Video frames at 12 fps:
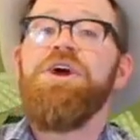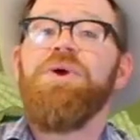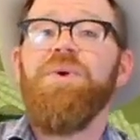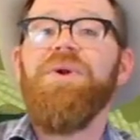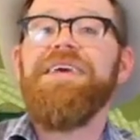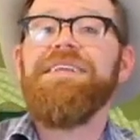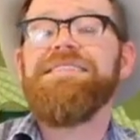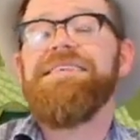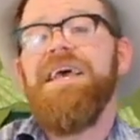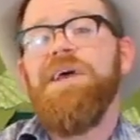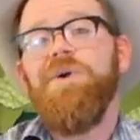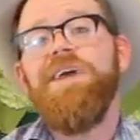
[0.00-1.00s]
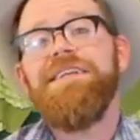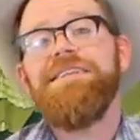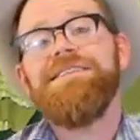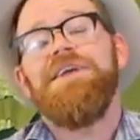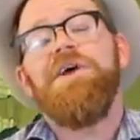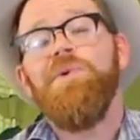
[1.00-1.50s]
Rinse,
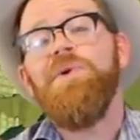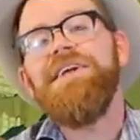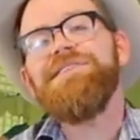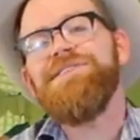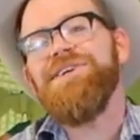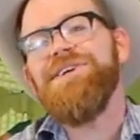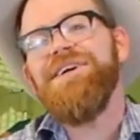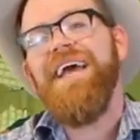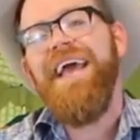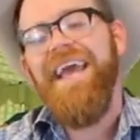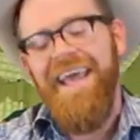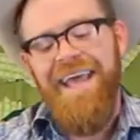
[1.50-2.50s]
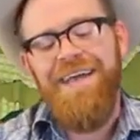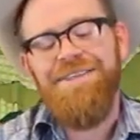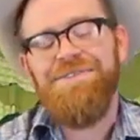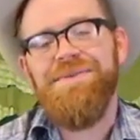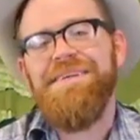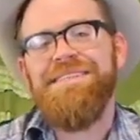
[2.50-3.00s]
rinse, rinse your
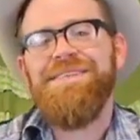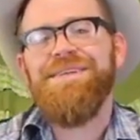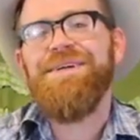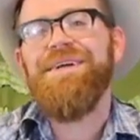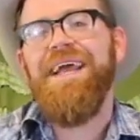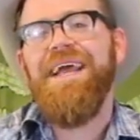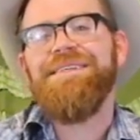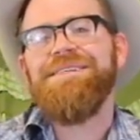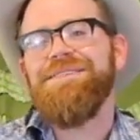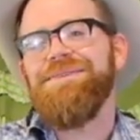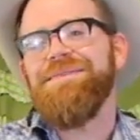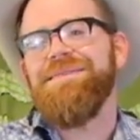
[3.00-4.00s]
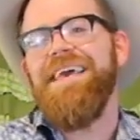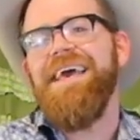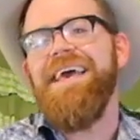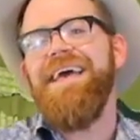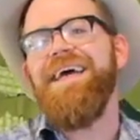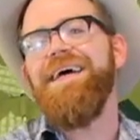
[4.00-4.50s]
hands. Rinse your hands
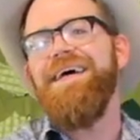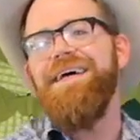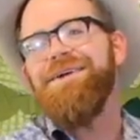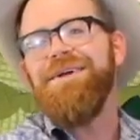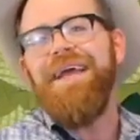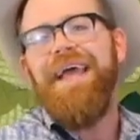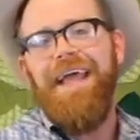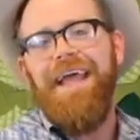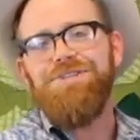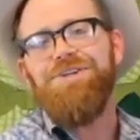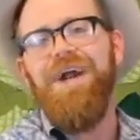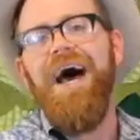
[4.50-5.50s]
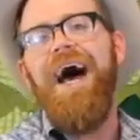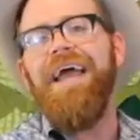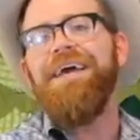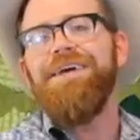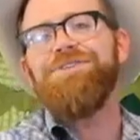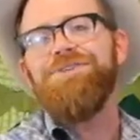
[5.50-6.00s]
together. And dry,
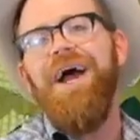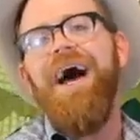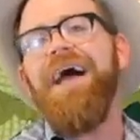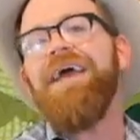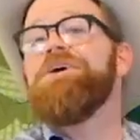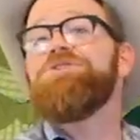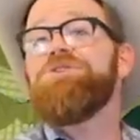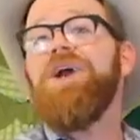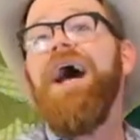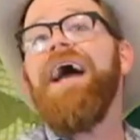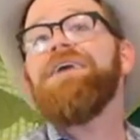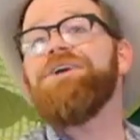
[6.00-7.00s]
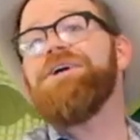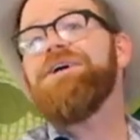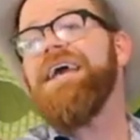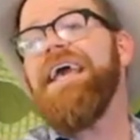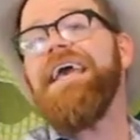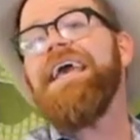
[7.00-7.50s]
dry, dry your
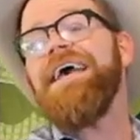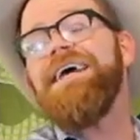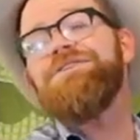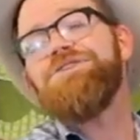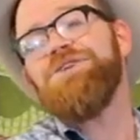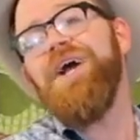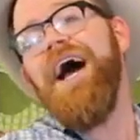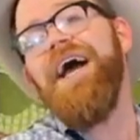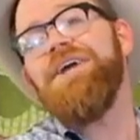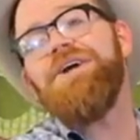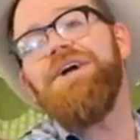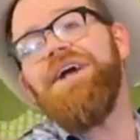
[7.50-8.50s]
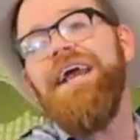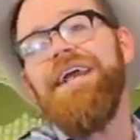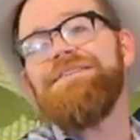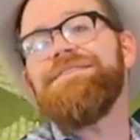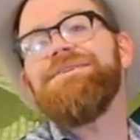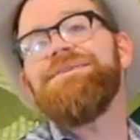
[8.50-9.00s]
hands. Dry your
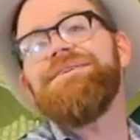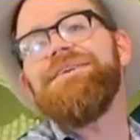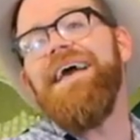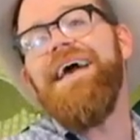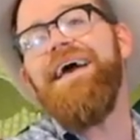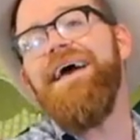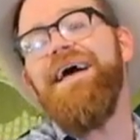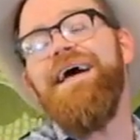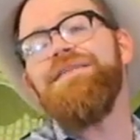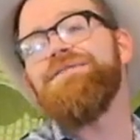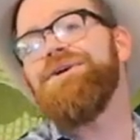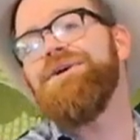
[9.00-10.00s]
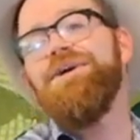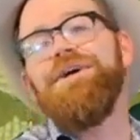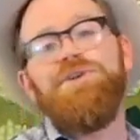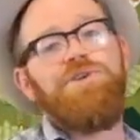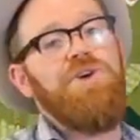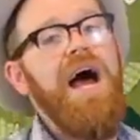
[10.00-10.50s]
hands together.
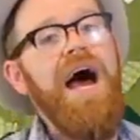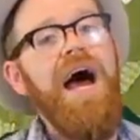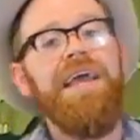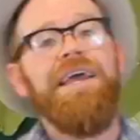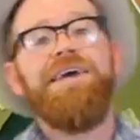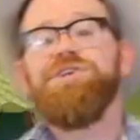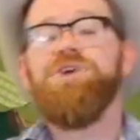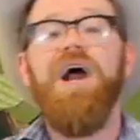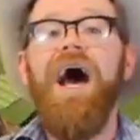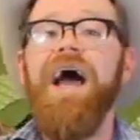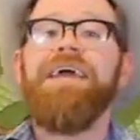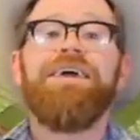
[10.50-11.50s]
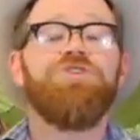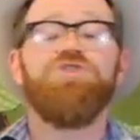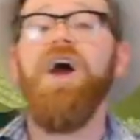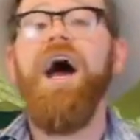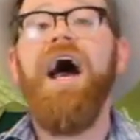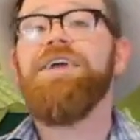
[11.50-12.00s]
Dry, dry,
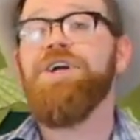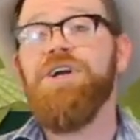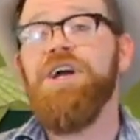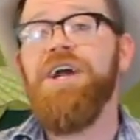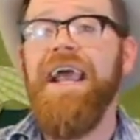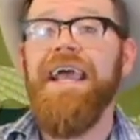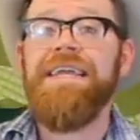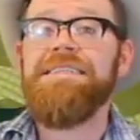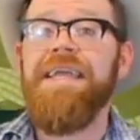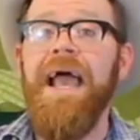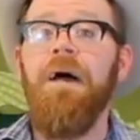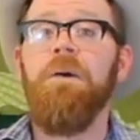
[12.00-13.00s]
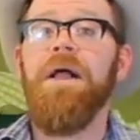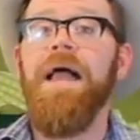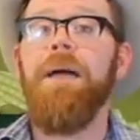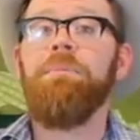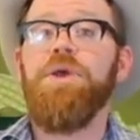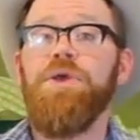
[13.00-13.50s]
dry your hands. Now
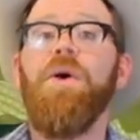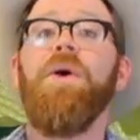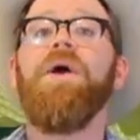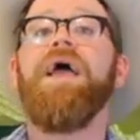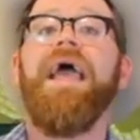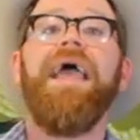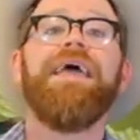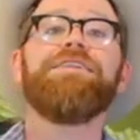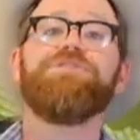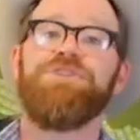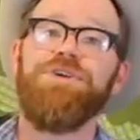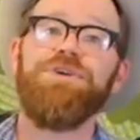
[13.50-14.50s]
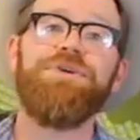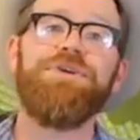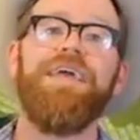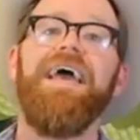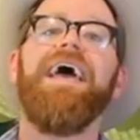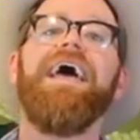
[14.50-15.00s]
clap your hands
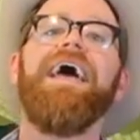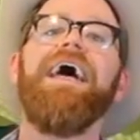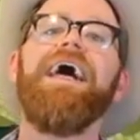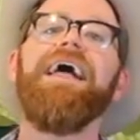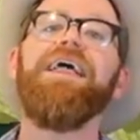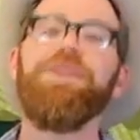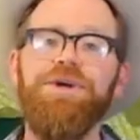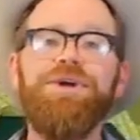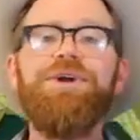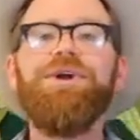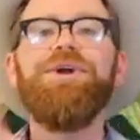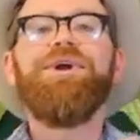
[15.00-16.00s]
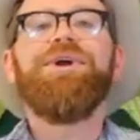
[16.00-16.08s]
together.